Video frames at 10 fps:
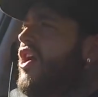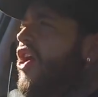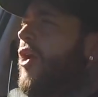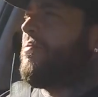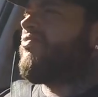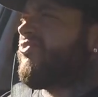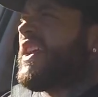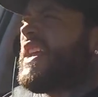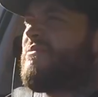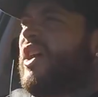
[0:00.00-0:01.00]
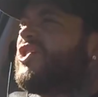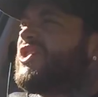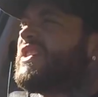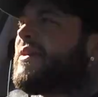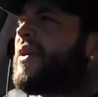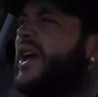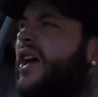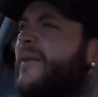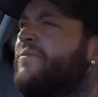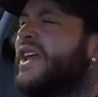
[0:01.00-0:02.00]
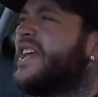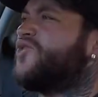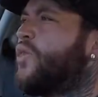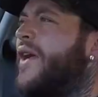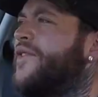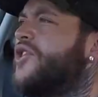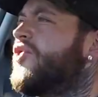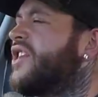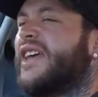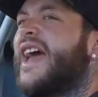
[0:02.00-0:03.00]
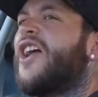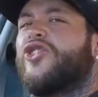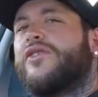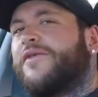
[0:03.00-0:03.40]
are pretty much similar. It's whether you can get a good